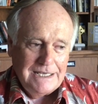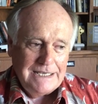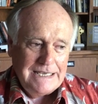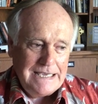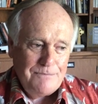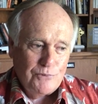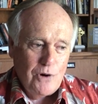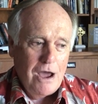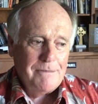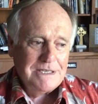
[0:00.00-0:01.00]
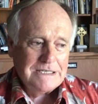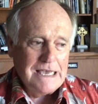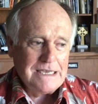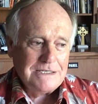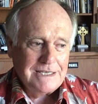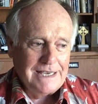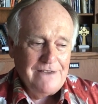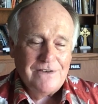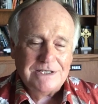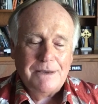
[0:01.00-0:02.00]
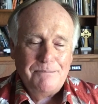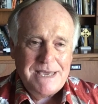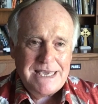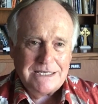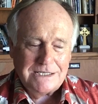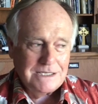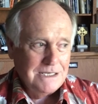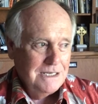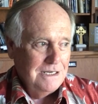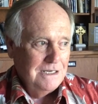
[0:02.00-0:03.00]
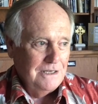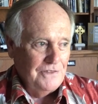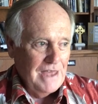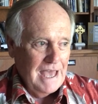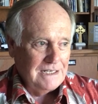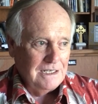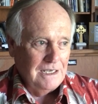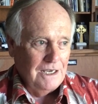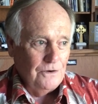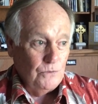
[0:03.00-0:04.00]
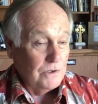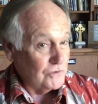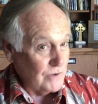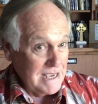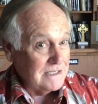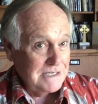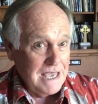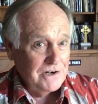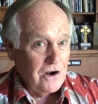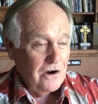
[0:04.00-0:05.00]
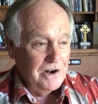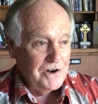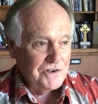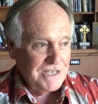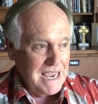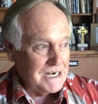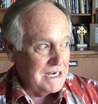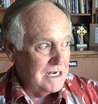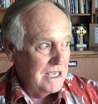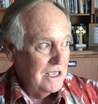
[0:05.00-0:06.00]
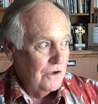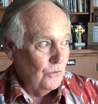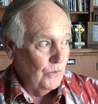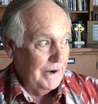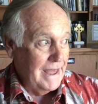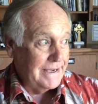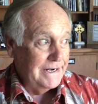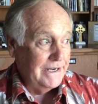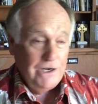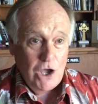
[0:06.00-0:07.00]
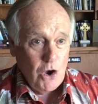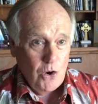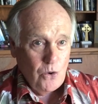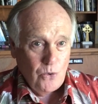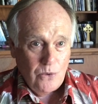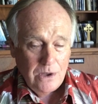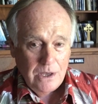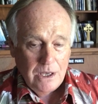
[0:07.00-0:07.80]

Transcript: he promises to give us a peace that will transcend our understanding. We're not going to know